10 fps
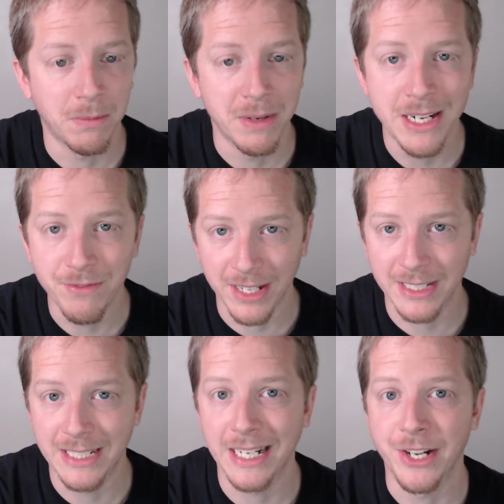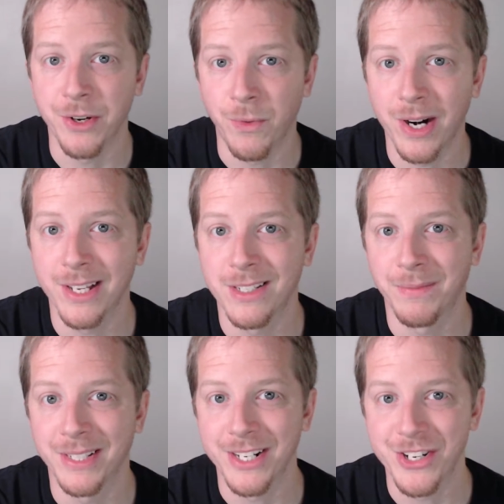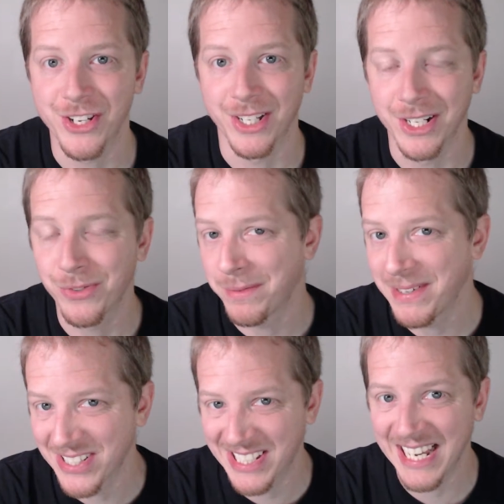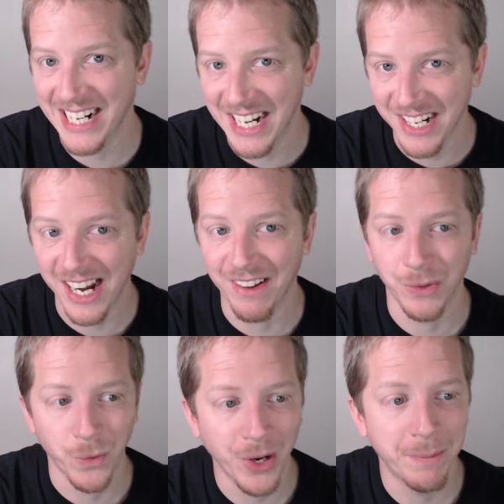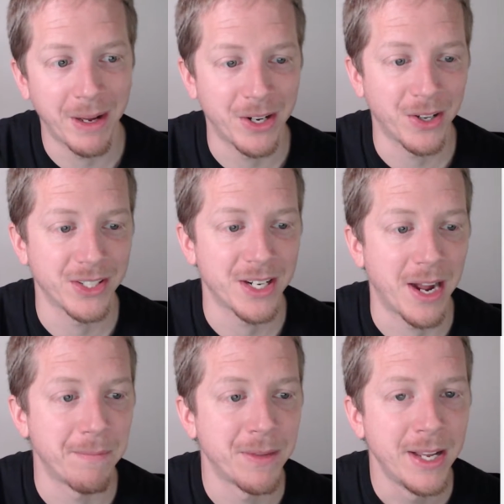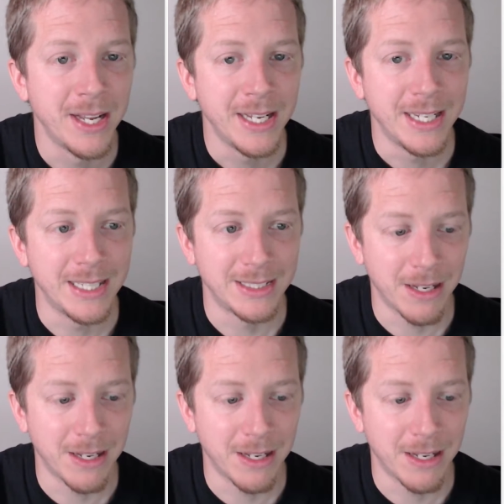investing, and you're wanting something that's just, I just want to be able to set it and not have to worry about it all the time, is